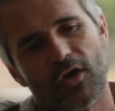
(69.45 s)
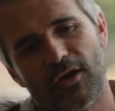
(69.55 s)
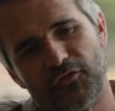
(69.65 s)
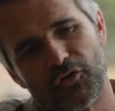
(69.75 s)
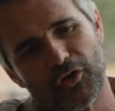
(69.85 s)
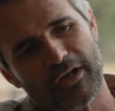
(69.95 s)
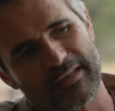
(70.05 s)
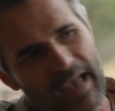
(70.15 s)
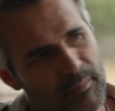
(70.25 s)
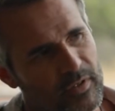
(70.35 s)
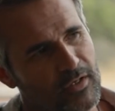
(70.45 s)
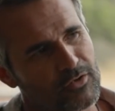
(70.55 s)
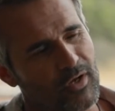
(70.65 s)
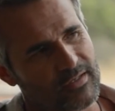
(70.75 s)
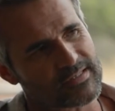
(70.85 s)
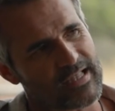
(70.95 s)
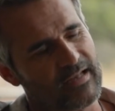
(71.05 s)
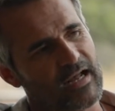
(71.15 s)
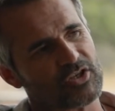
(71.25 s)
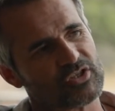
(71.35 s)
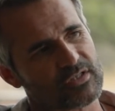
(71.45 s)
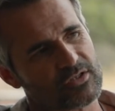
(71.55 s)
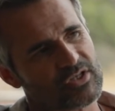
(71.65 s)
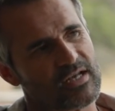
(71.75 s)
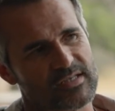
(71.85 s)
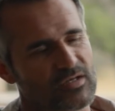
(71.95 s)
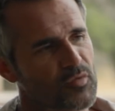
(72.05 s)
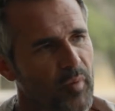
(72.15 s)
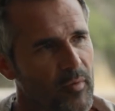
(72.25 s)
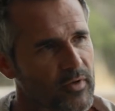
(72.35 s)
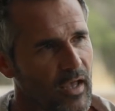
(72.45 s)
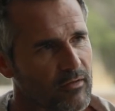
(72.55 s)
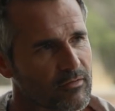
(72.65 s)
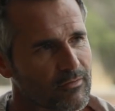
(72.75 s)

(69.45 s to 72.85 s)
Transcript: if you look at Gabby and you understand how she, she does that to Bobcat